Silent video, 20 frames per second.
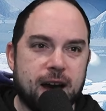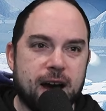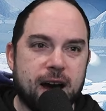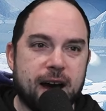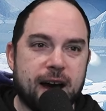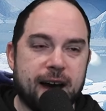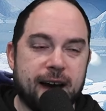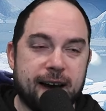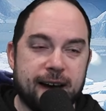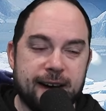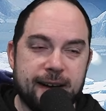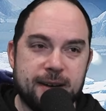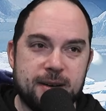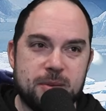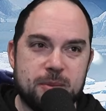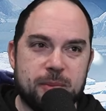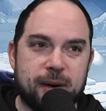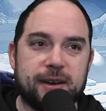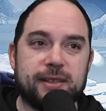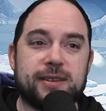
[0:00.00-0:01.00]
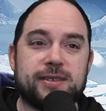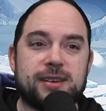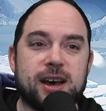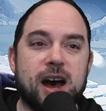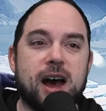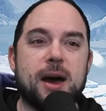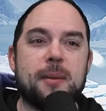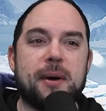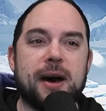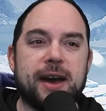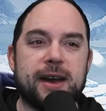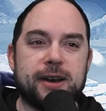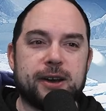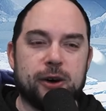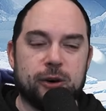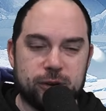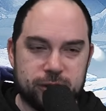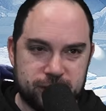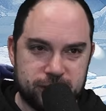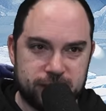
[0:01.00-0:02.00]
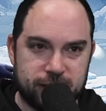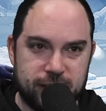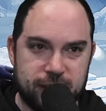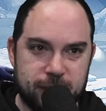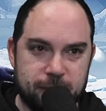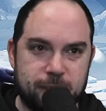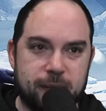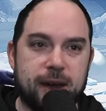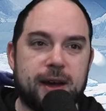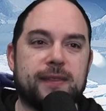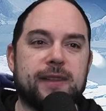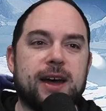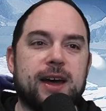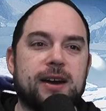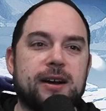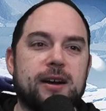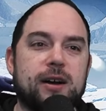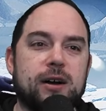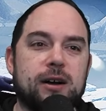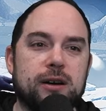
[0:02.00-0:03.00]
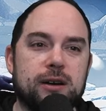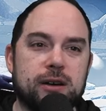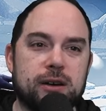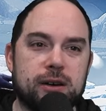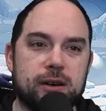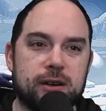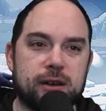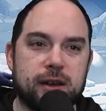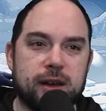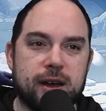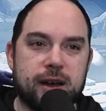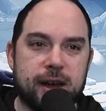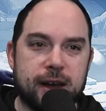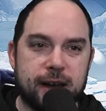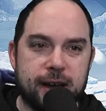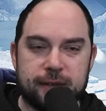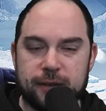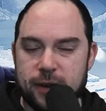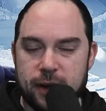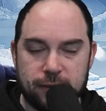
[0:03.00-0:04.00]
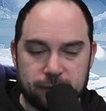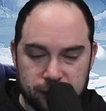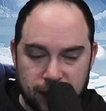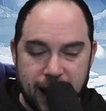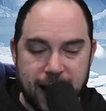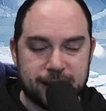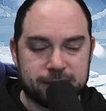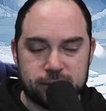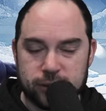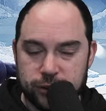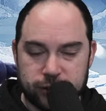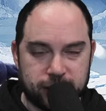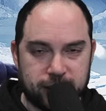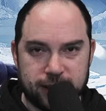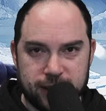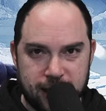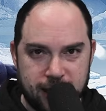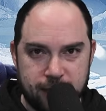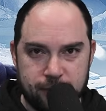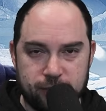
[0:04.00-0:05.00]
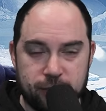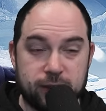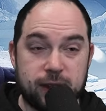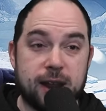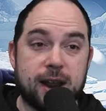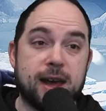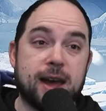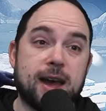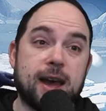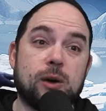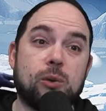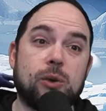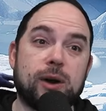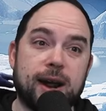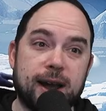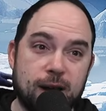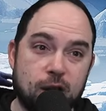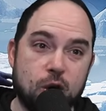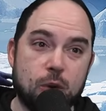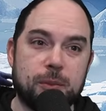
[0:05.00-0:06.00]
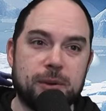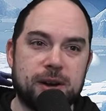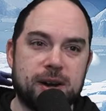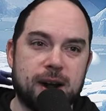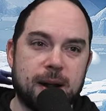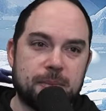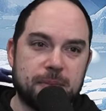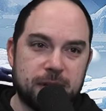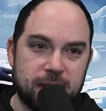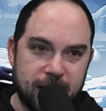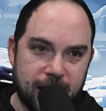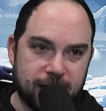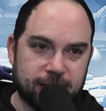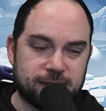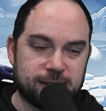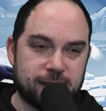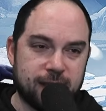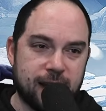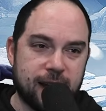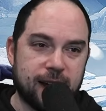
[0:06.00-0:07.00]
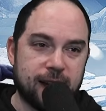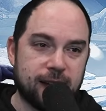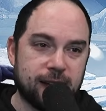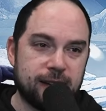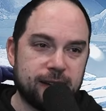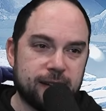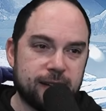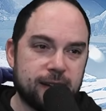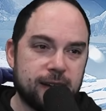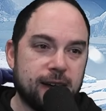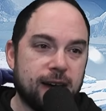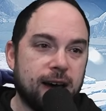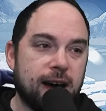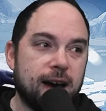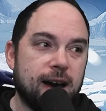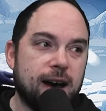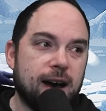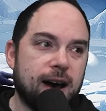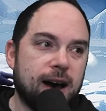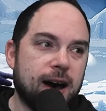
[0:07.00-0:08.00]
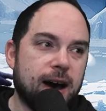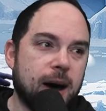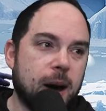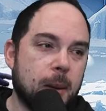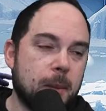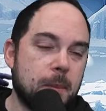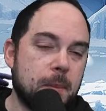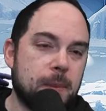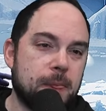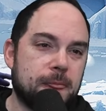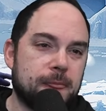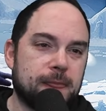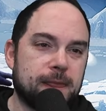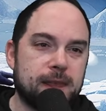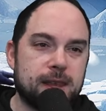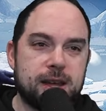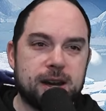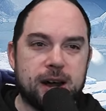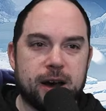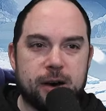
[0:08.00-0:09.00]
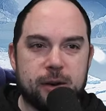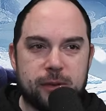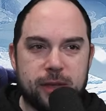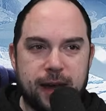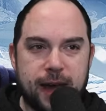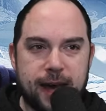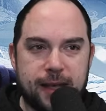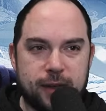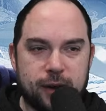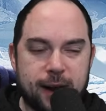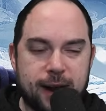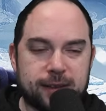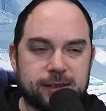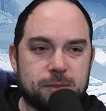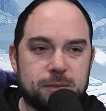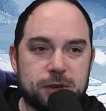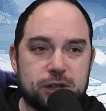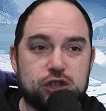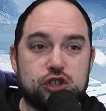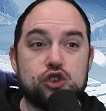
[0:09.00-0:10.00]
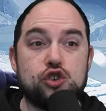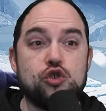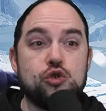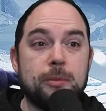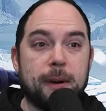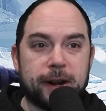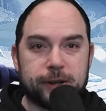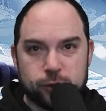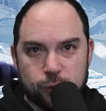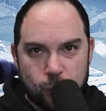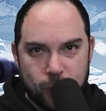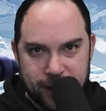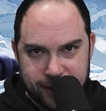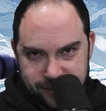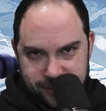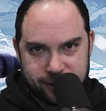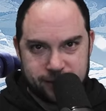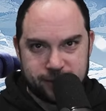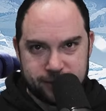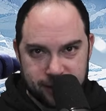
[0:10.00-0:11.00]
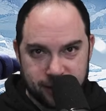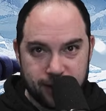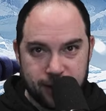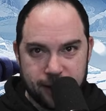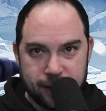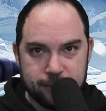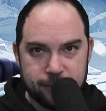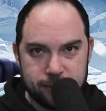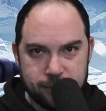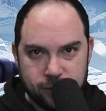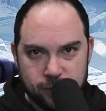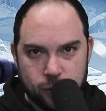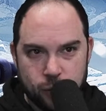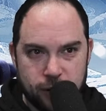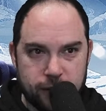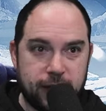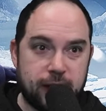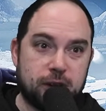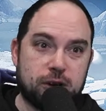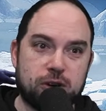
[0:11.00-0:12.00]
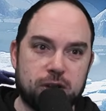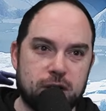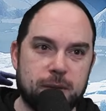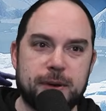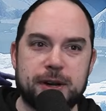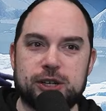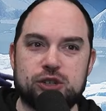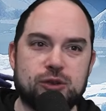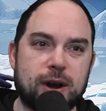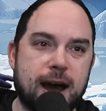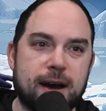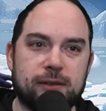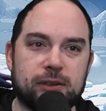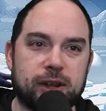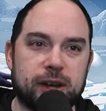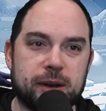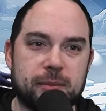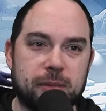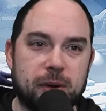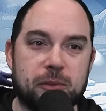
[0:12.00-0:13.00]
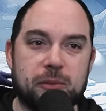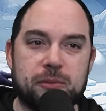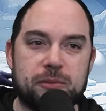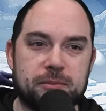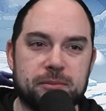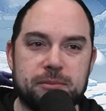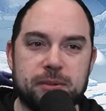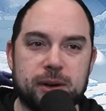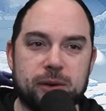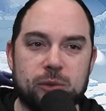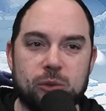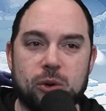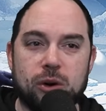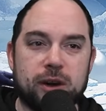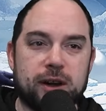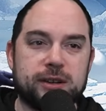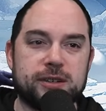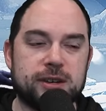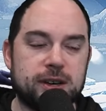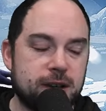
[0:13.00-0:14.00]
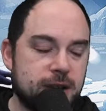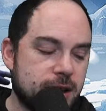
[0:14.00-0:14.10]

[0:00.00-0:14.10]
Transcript: by the time I go to sleep and then have last looked at the game for the day, and when I open it up the next day, there hasn't been too much wasted time where they could have been traveling but weren't.